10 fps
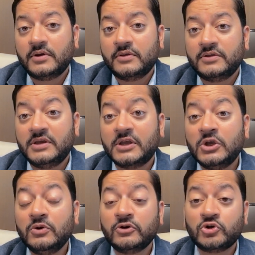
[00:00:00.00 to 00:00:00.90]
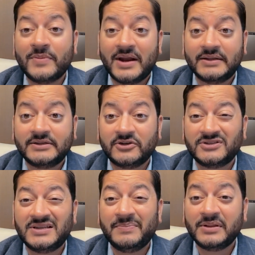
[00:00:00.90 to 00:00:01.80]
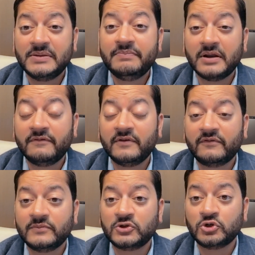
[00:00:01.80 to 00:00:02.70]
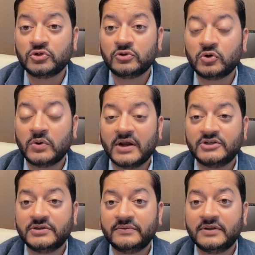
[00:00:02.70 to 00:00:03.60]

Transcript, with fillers: The acute or traumatic tears typically benefit from surgical correction.